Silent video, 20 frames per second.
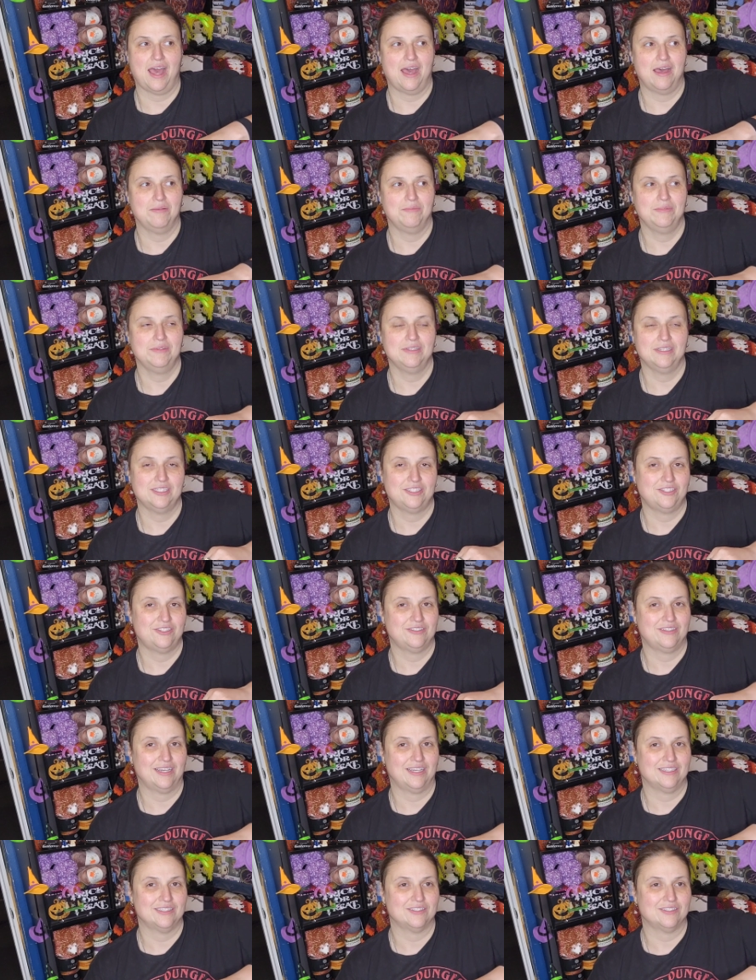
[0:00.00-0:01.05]
I'm going to let you
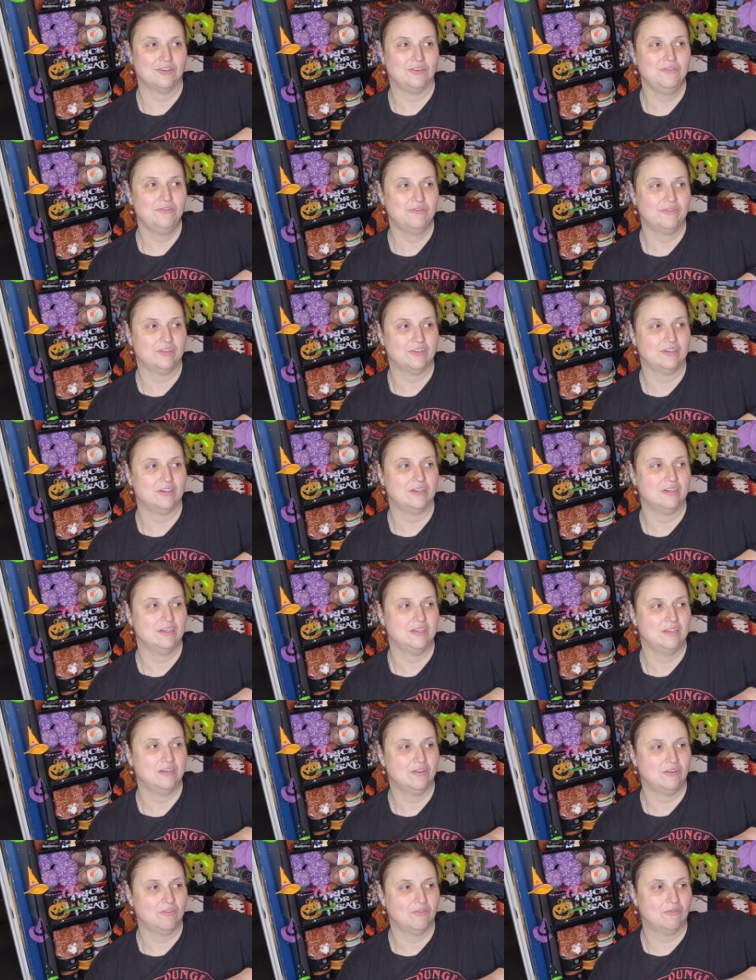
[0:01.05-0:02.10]
guys go for
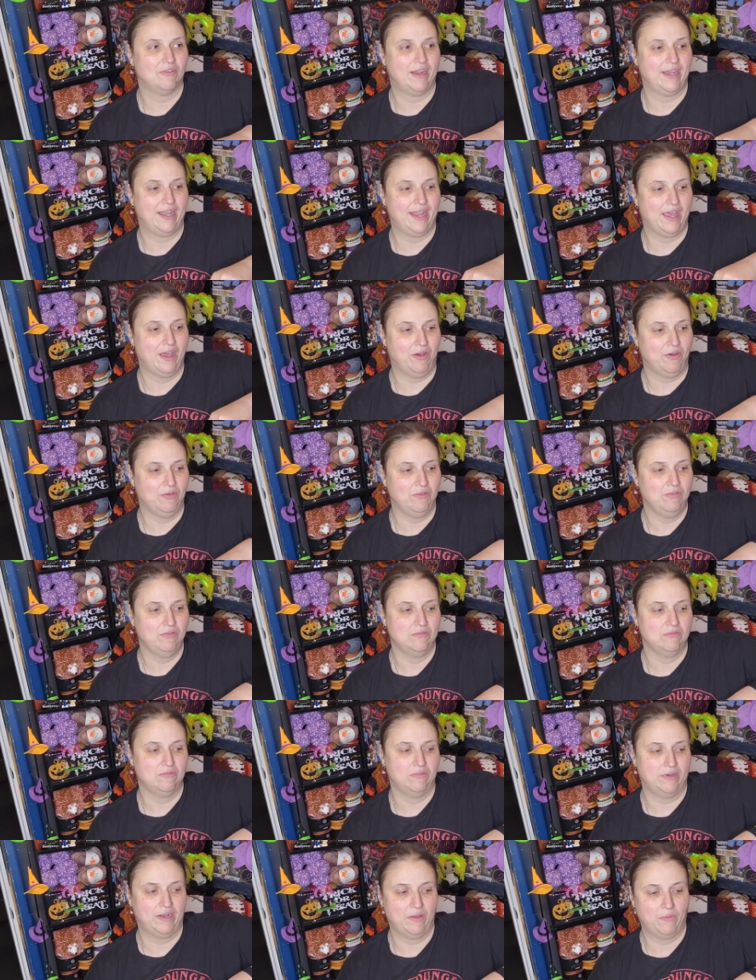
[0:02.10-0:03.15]
right now.
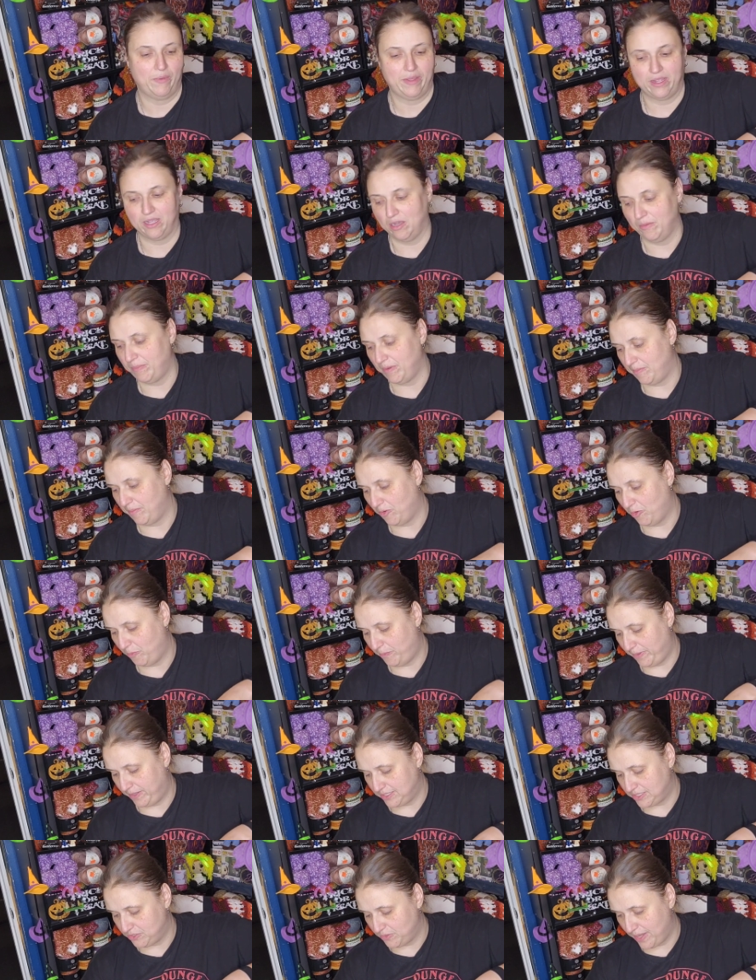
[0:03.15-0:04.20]
When I wake up, I'm
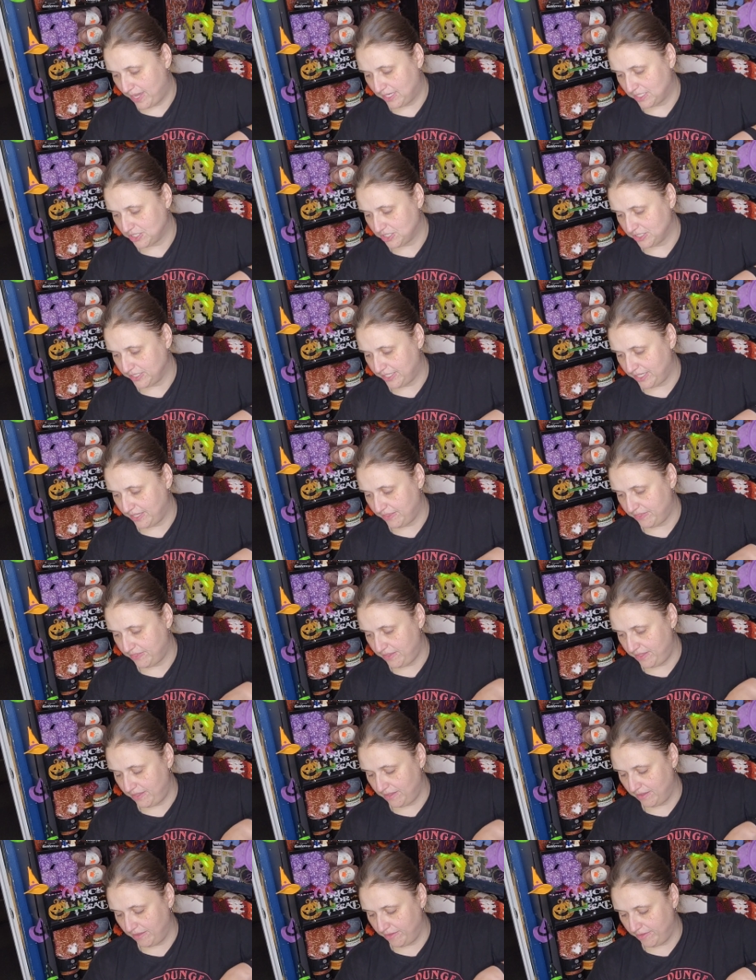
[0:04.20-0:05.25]
hoping to actually get
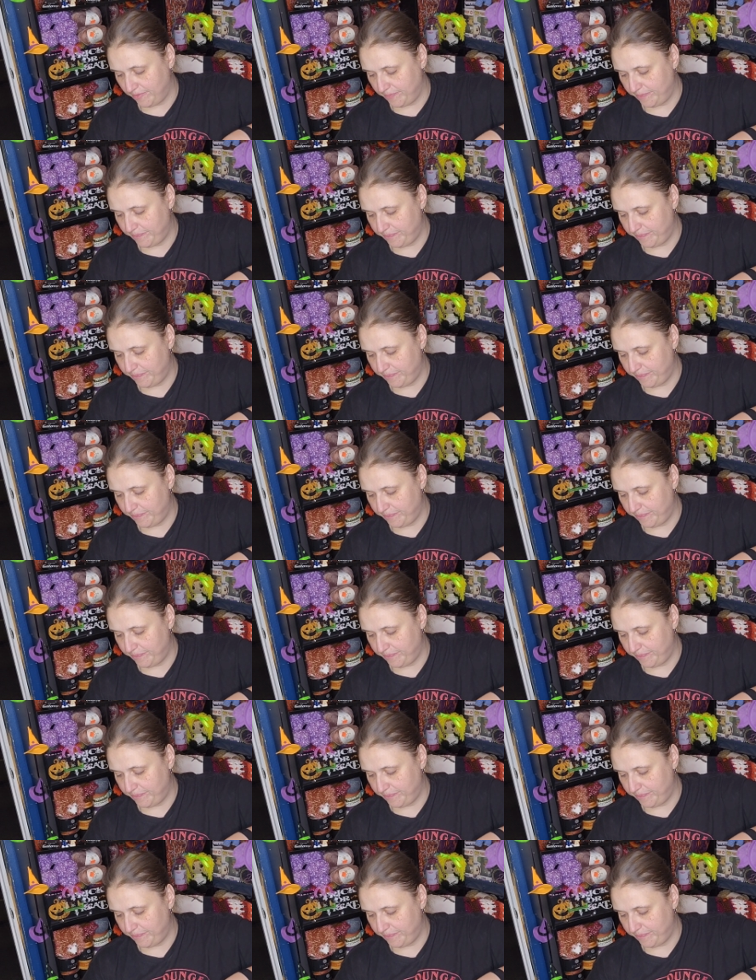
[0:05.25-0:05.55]
the, uh,